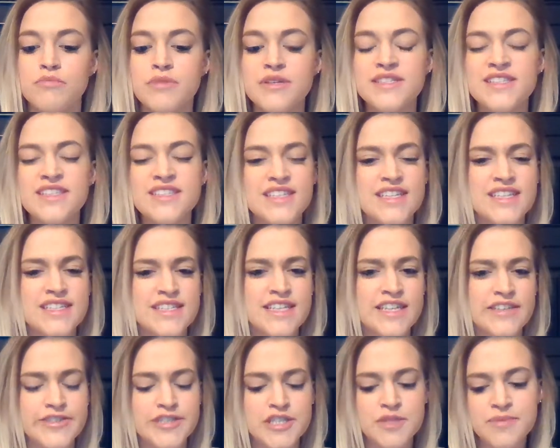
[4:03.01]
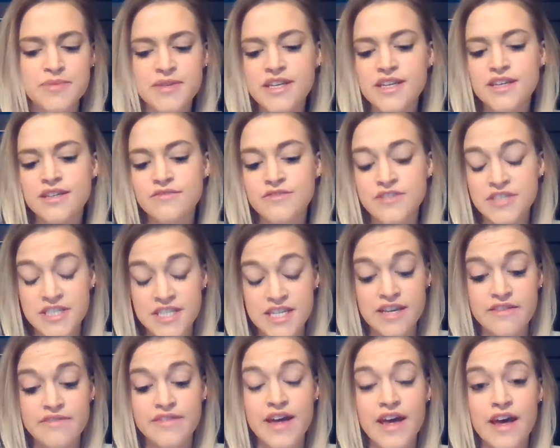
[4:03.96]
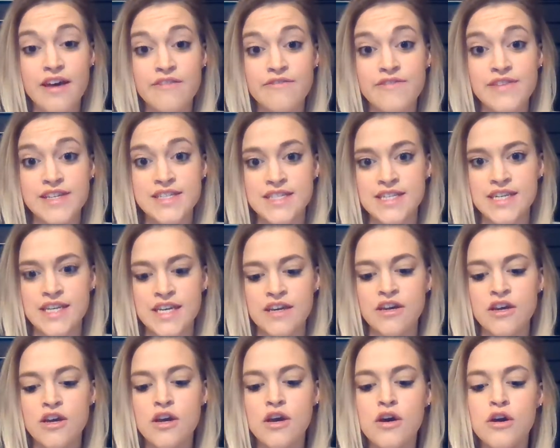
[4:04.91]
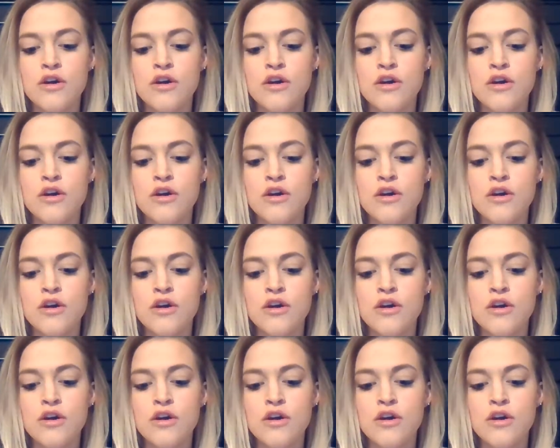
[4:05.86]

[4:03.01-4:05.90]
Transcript: businesses can receive a visit